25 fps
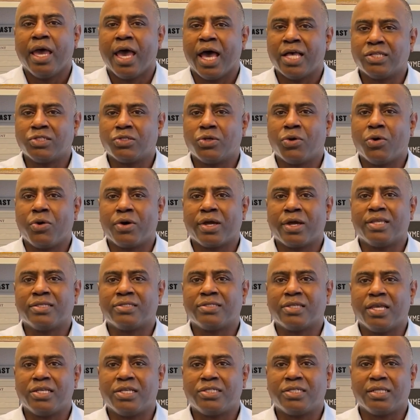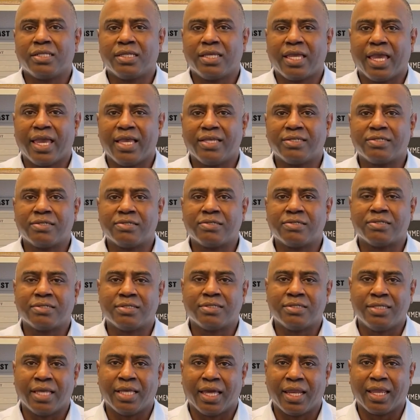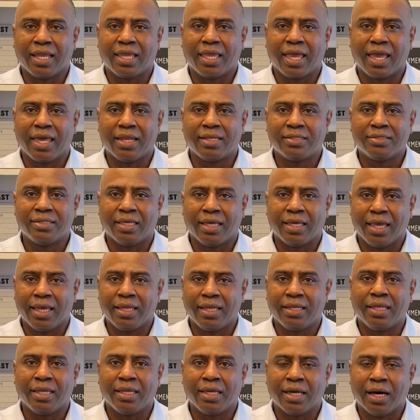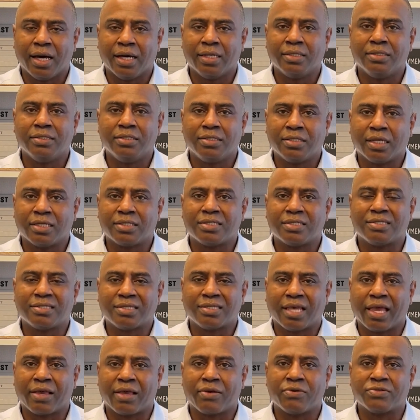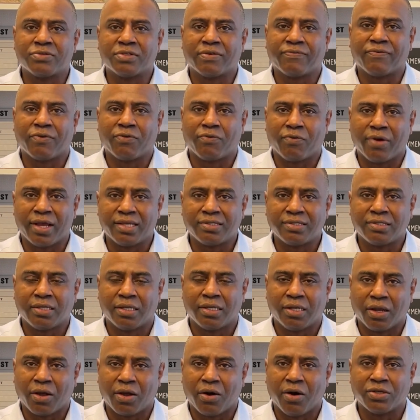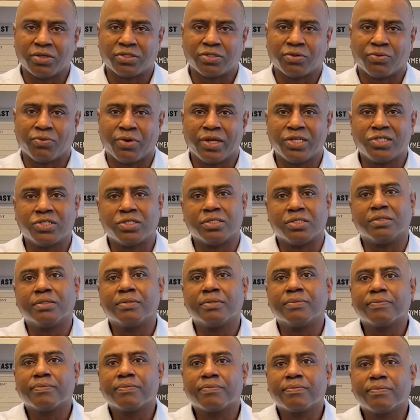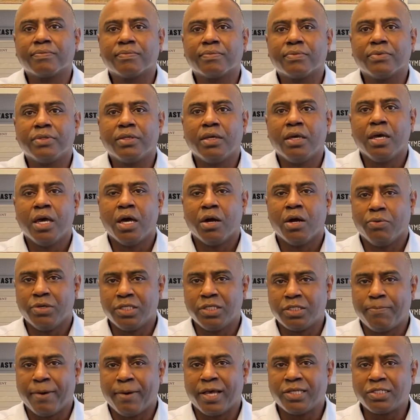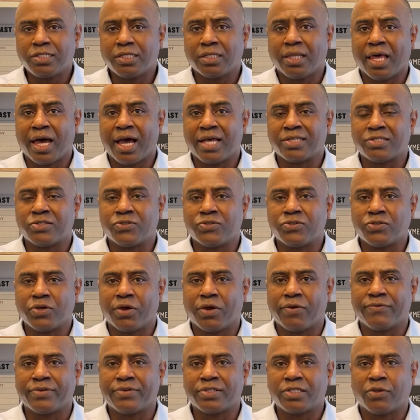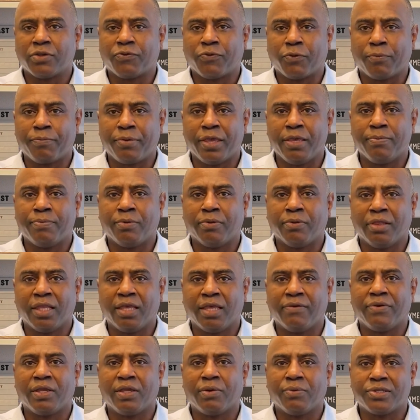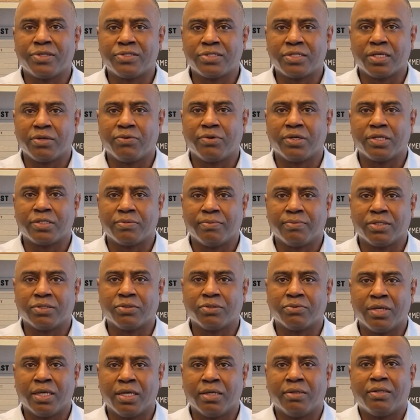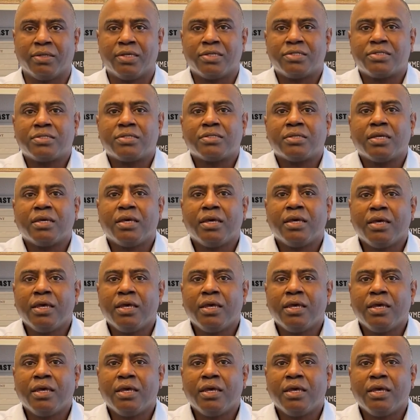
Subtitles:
As an organization, CASIS is dedicated to ending unjust cycles of arrest and incarceration. We specialize in services for people living with serious mental illness,